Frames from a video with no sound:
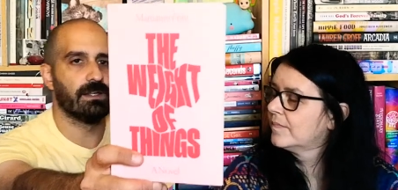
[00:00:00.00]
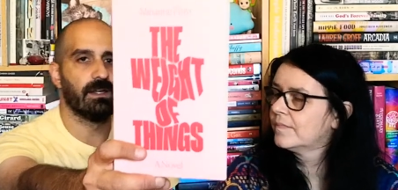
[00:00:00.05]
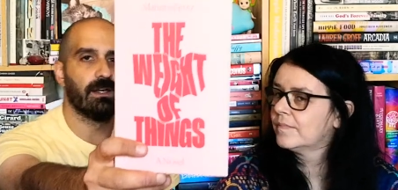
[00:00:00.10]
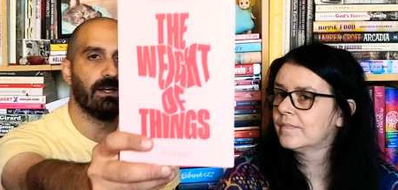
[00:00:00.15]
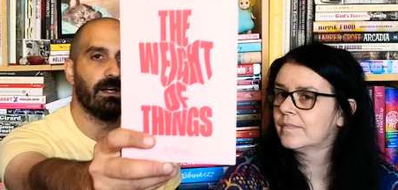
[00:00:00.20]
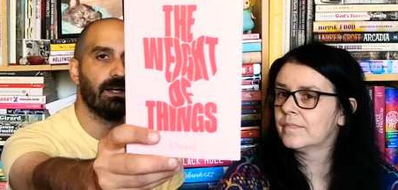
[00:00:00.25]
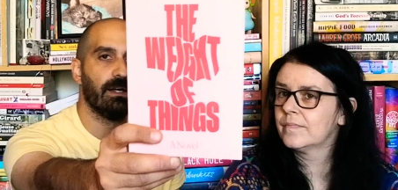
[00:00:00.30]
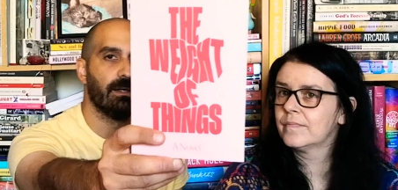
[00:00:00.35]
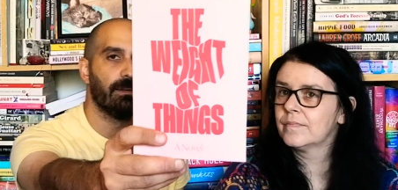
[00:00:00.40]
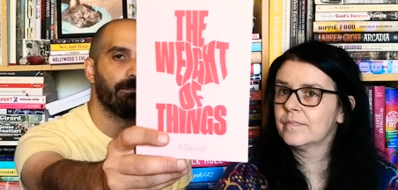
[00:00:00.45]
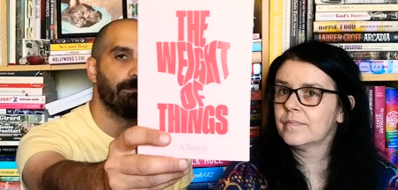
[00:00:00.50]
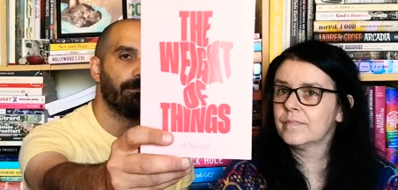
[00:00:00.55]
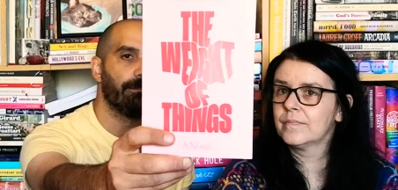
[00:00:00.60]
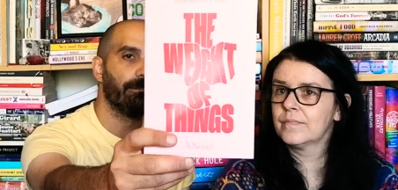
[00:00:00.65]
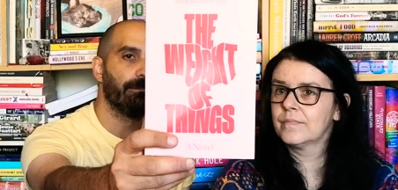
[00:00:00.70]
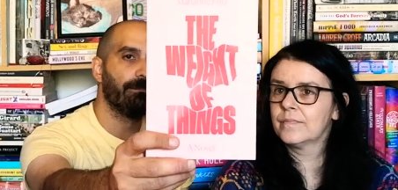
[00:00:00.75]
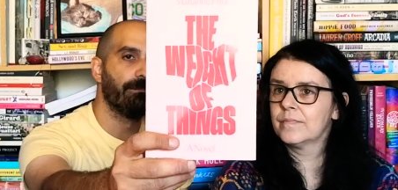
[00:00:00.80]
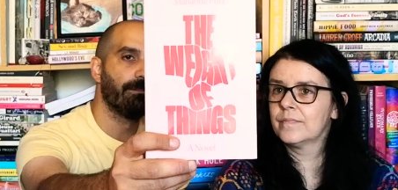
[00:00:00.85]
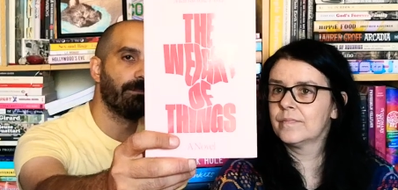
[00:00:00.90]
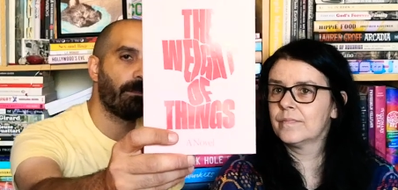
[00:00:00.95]
Speaker 1: Um,
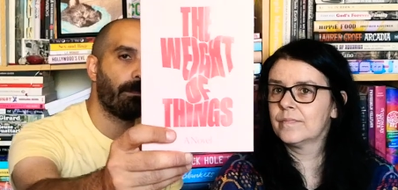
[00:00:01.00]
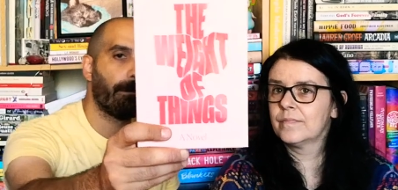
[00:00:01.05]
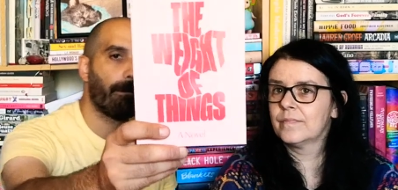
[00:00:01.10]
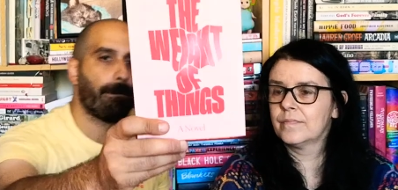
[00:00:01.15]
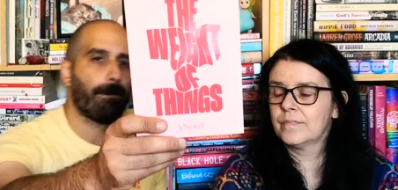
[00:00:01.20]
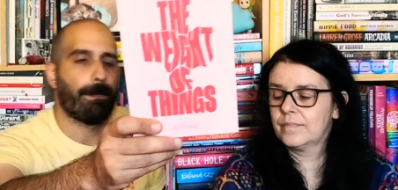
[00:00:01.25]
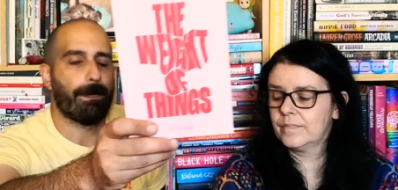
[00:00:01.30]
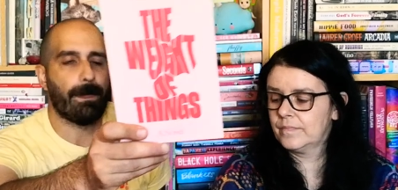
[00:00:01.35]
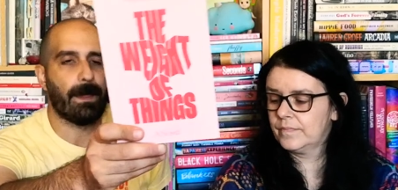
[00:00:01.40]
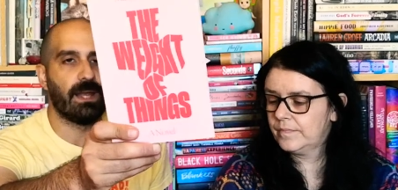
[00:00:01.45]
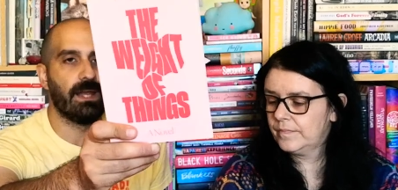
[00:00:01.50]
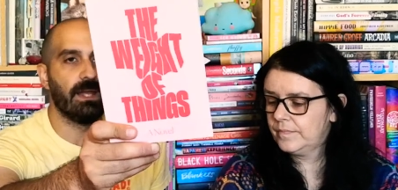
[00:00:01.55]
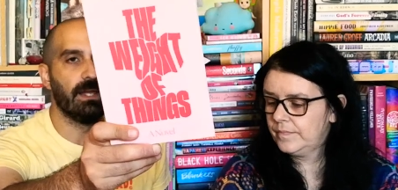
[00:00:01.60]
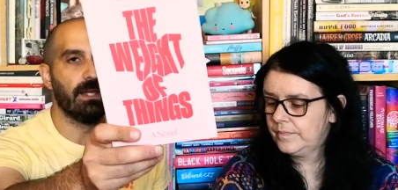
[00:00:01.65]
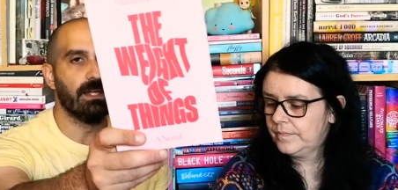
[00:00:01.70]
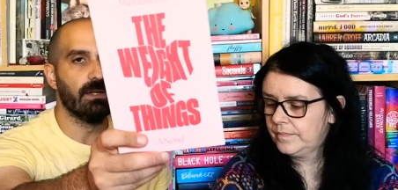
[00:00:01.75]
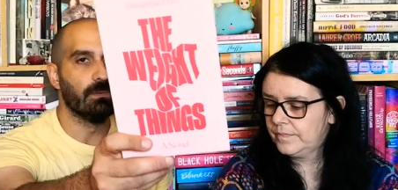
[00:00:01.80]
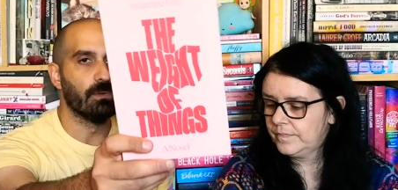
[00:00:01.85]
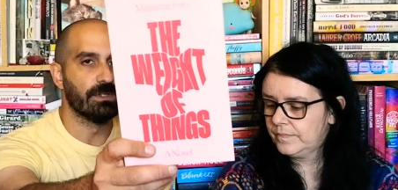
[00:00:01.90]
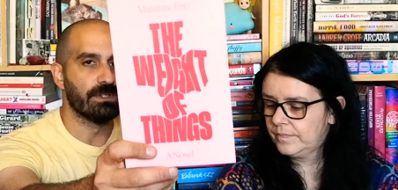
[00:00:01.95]

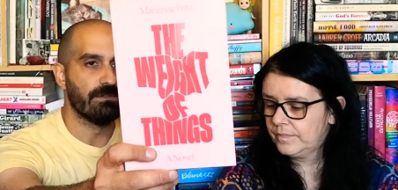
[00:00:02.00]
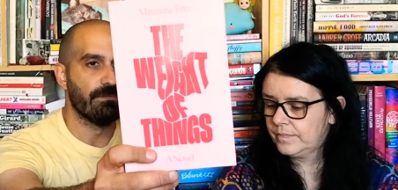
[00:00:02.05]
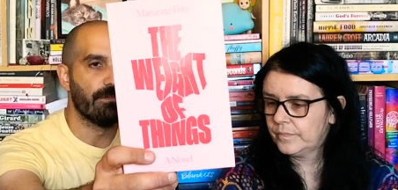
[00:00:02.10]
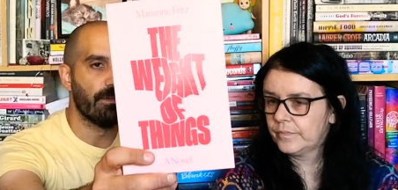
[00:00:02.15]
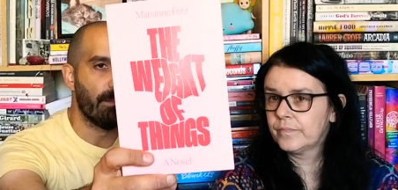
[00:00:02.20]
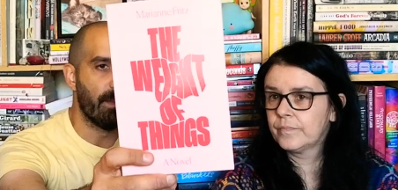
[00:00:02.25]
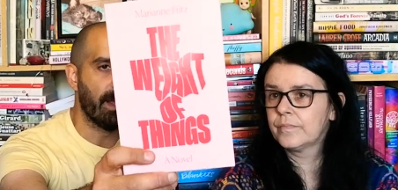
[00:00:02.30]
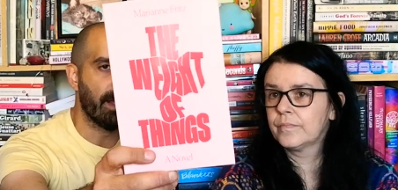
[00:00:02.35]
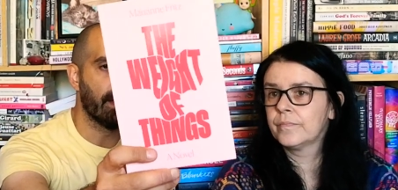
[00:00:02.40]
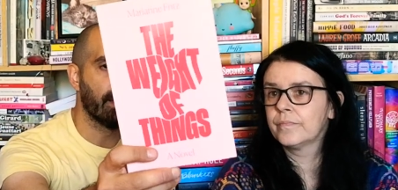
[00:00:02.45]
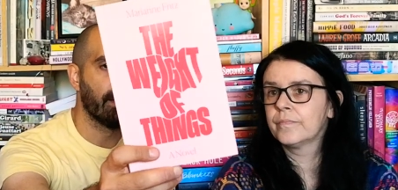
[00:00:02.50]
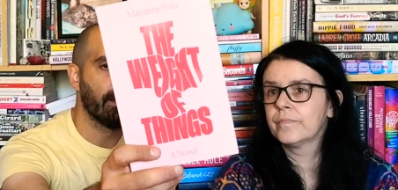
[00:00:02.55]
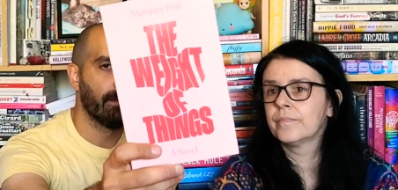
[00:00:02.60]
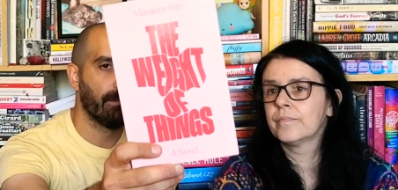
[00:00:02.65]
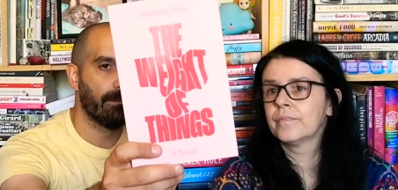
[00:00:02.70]
it wasn't for me.